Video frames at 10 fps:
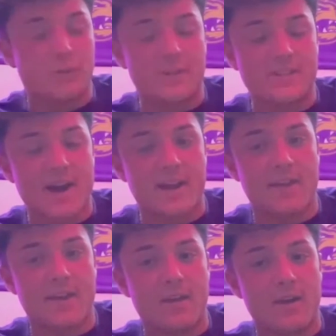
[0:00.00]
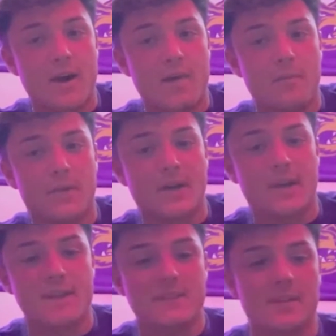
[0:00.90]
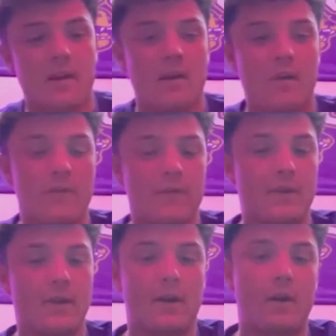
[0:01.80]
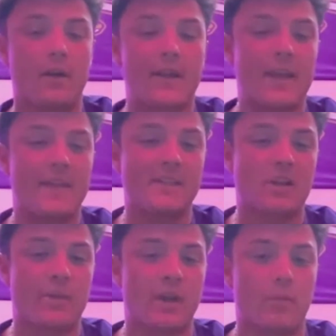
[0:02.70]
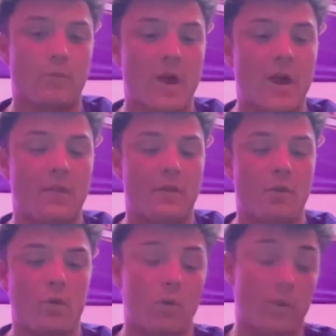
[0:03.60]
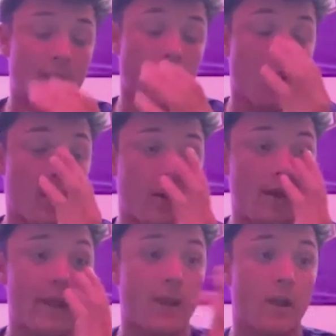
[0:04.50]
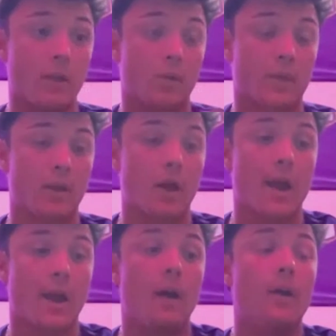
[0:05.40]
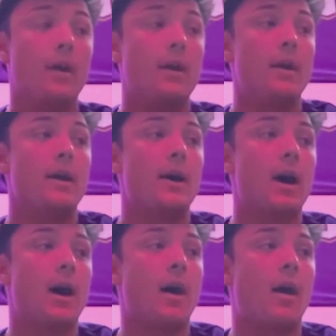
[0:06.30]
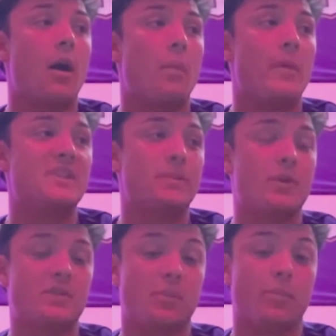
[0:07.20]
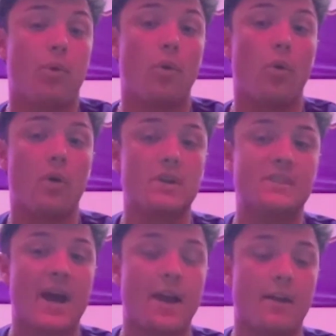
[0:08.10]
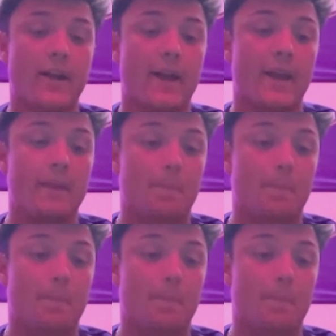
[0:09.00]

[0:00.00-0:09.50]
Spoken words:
deciding that or not because of the hurricane that's coming up right through where we are in North Carolina. It's supposed to pour Saturday,